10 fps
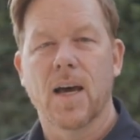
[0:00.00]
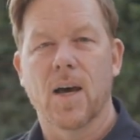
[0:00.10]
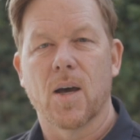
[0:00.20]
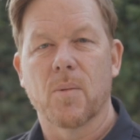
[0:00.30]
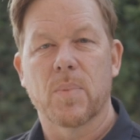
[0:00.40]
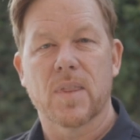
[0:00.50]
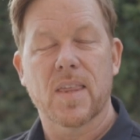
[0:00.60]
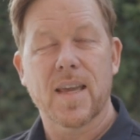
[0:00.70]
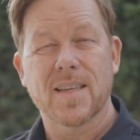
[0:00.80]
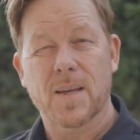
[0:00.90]
But the
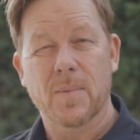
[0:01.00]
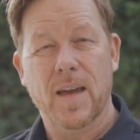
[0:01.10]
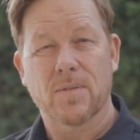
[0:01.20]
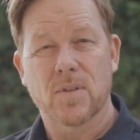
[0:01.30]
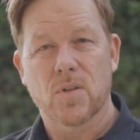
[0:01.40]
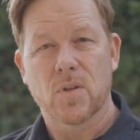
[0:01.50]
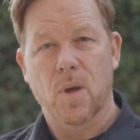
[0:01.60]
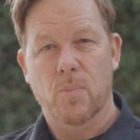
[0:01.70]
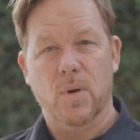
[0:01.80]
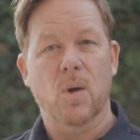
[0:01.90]
thing is, I'm gonna have to
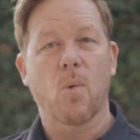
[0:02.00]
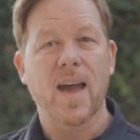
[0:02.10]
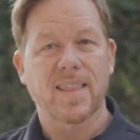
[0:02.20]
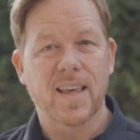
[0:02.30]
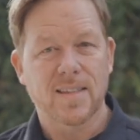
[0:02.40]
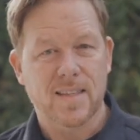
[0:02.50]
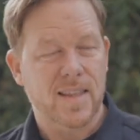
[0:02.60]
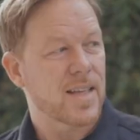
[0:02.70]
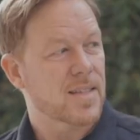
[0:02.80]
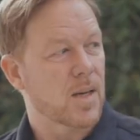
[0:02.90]
shoot a pretty wide lens,
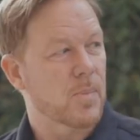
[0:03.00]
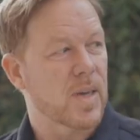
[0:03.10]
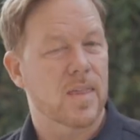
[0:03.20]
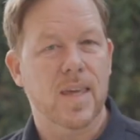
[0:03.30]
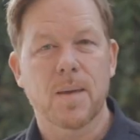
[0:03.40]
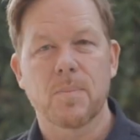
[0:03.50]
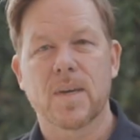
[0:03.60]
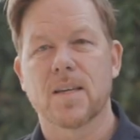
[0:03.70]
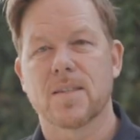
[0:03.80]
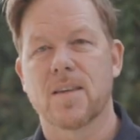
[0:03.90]
and that's gonna be a theme,
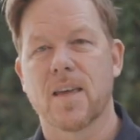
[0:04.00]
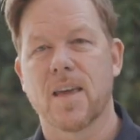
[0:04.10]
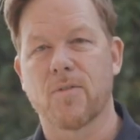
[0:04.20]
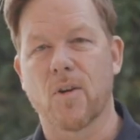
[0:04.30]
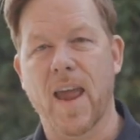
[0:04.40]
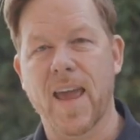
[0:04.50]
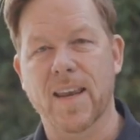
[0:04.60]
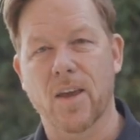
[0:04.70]
because if you're hand